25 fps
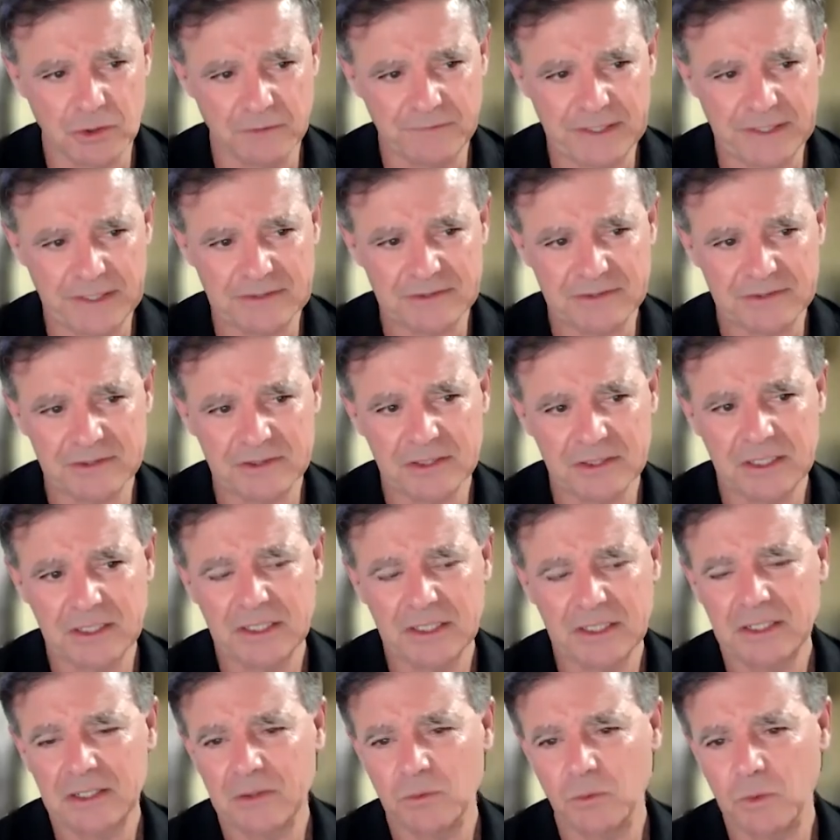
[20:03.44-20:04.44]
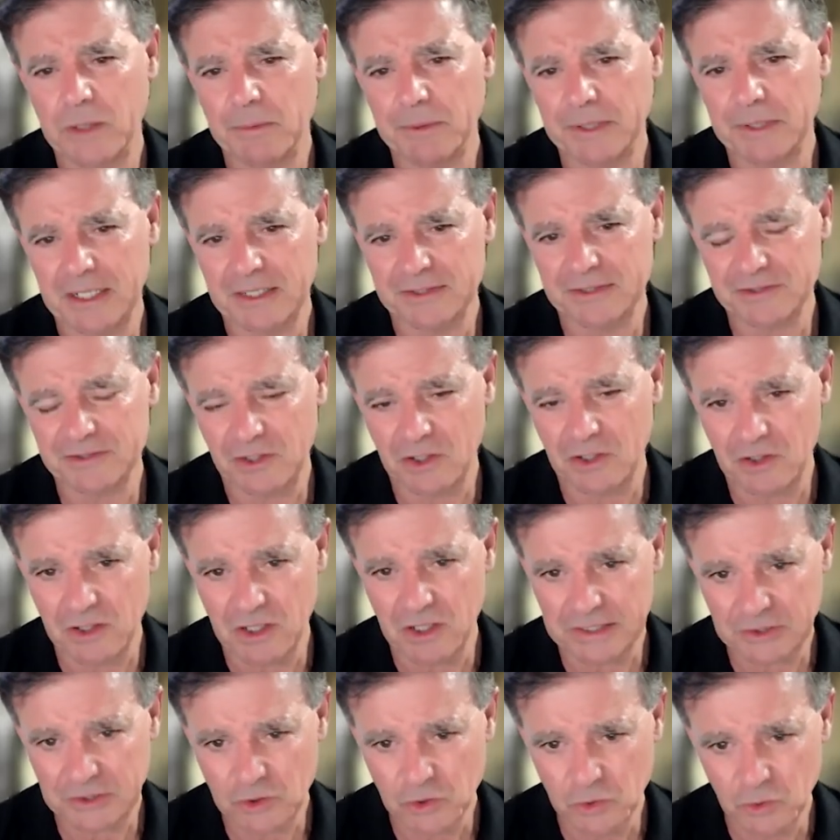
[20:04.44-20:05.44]
events, webinars, and
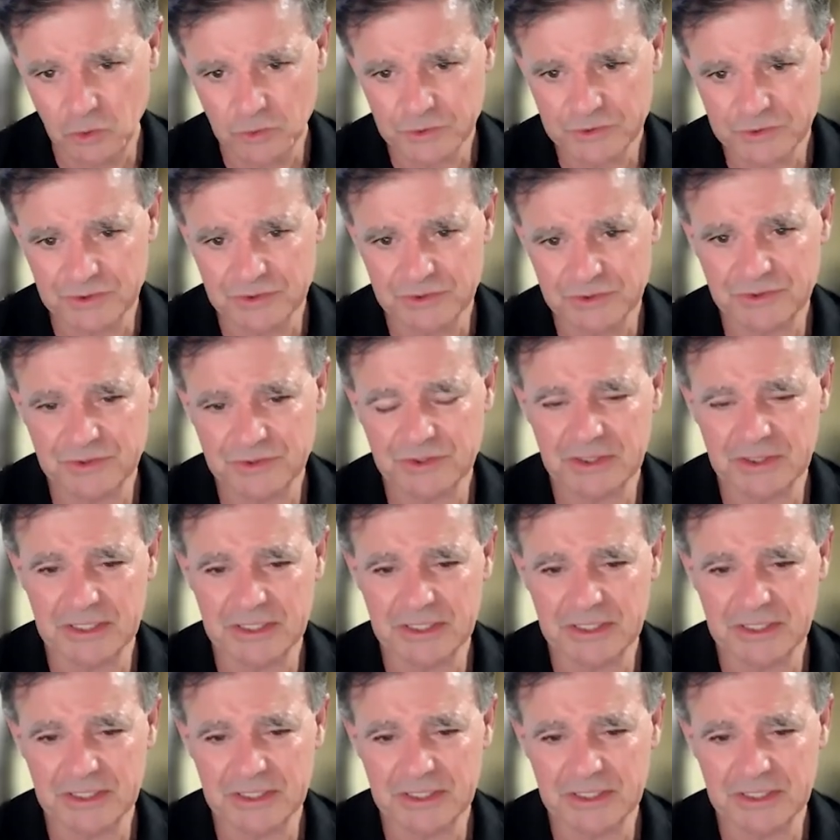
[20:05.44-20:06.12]
online courses